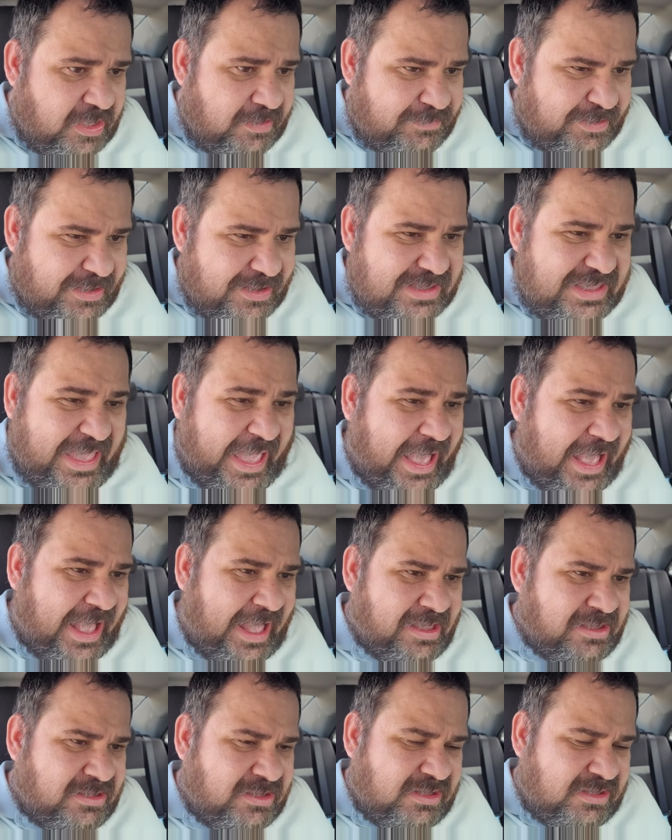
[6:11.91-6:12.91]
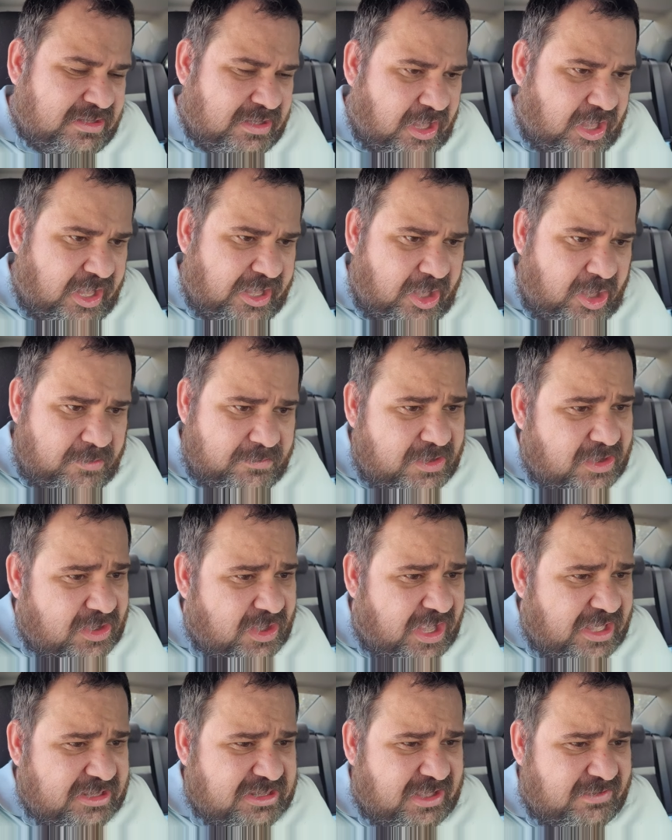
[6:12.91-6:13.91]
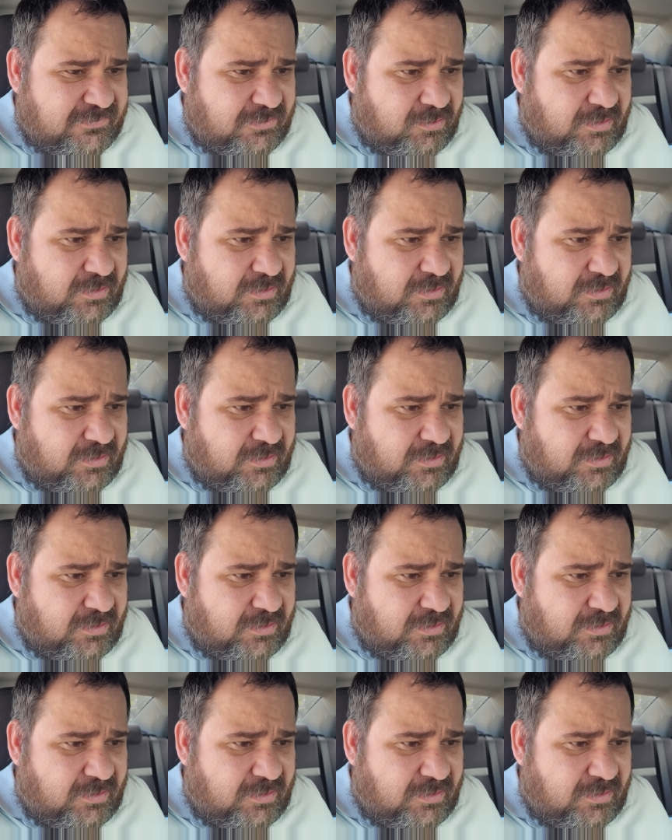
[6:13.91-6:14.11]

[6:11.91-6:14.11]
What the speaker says: But I hope you guys have a